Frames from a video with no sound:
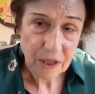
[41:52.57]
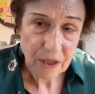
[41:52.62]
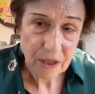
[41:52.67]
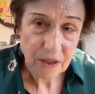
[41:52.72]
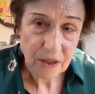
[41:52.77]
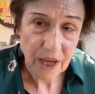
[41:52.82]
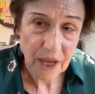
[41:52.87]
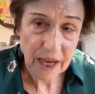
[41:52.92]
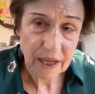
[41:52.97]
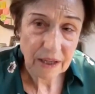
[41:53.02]

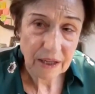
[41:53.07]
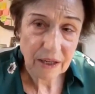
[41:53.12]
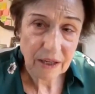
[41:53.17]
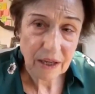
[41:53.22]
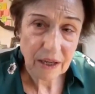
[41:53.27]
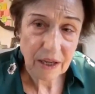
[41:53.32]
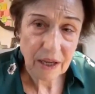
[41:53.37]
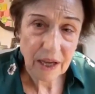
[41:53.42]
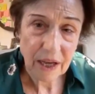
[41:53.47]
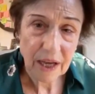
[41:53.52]
that
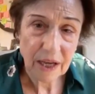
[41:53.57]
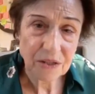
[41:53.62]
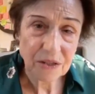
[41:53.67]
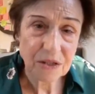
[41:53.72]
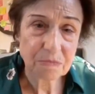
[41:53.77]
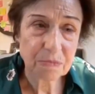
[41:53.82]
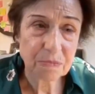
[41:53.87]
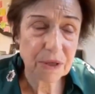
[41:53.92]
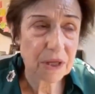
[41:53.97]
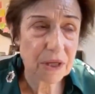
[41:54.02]

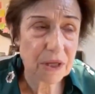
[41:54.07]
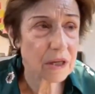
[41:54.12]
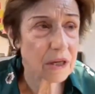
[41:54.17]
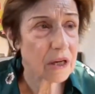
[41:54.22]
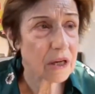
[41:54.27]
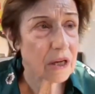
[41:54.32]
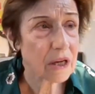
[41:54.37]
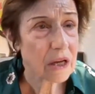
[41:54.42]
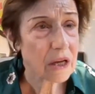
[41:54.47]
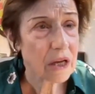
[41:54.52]
has
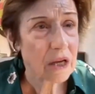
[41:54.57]
been